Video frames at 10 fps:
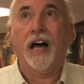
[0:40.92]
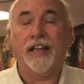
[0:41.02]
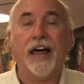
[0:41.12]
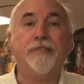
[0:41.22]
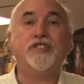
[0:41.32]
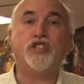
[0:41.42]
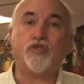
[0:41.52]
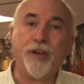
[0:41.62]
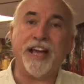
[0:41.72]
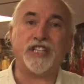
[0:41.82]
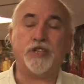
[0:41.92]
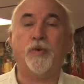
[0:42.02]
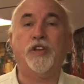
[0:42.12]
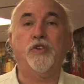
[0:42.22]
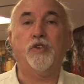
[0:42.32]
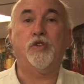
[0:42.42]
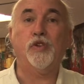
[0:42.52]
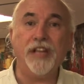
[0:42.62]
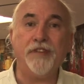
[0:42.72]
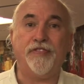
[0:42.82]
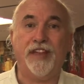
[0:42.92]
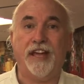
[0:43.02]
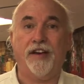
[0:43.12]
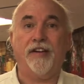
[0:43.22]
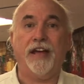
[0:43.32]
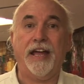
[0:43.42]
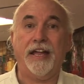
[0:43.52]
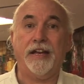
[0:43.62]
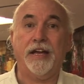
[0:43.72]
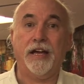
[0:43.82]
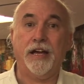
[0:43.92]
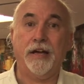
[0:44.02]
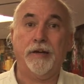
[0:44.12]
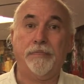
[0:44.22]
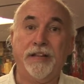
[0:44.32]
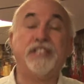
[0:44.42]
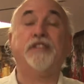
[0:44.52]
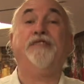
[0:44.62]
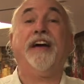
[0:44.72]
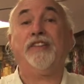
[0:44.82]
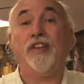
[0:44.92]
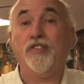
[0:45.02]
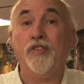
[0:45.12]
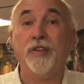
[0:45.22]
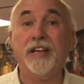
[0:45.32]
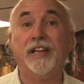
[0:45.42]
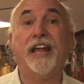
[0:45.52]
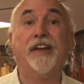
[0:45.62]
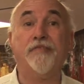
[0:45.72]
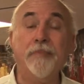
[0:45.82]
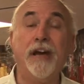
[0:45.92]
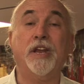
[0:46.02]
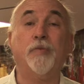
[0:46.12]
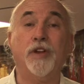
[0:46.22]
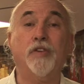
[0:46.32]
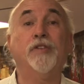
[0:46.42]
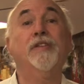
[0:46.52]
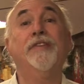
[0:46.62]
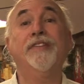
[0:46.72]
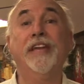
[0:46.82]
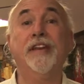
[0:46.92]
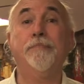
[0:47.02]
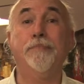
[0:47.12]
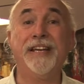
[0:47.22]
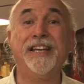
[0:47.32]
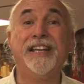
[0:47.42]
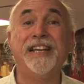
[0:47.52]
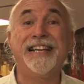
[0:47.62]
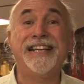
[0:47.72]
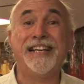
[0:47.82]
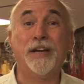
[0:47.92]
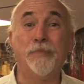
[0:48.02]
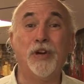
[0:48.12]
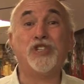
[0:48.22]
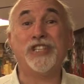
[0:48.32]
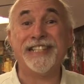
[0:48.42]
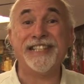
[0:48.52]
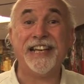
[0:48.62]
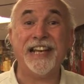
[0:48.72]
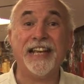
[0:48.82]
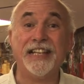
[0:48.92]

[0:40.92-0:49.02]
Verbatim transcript: a lot of stress when you to live there, and uh, plus the fact that you need a lot of money when you're living in a big commercial city.